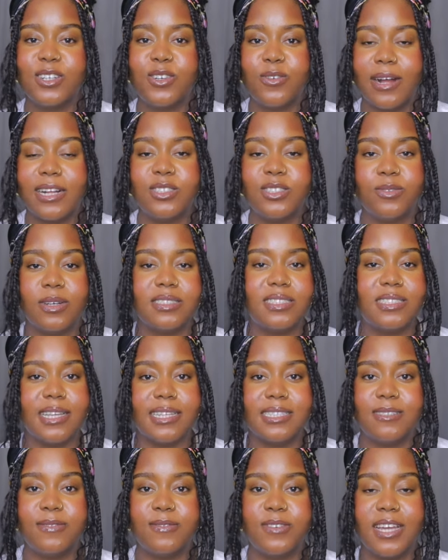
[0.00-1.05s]
graduate
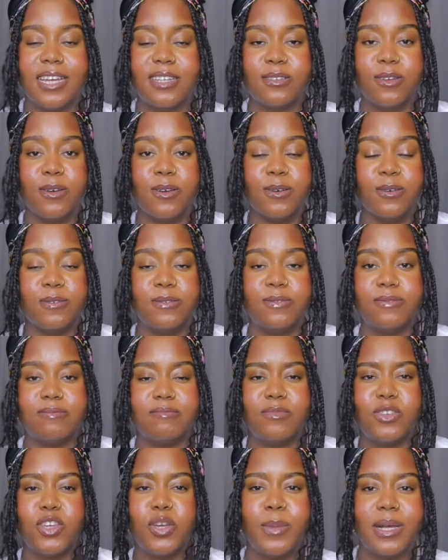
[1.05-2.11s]
certificate of
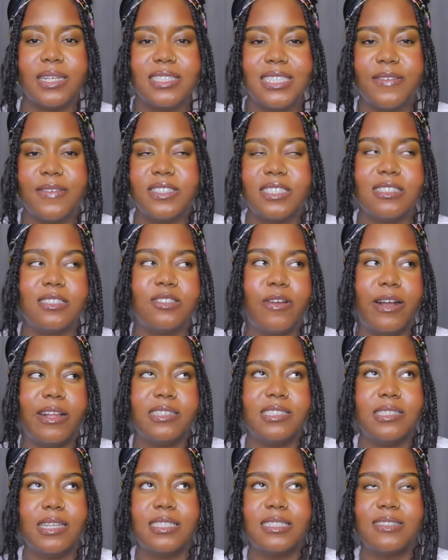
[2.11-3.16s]
human services,
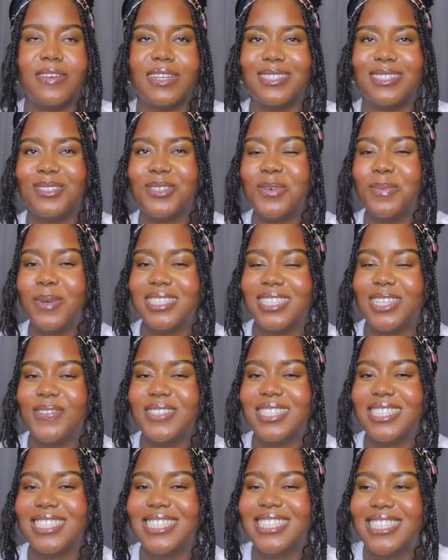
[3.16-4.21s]
graduate certificate in human
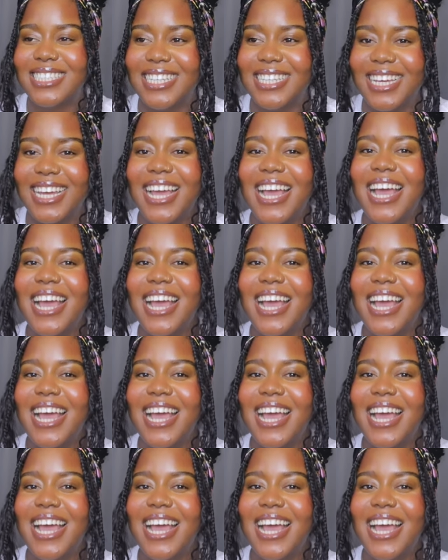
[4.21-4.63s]
services.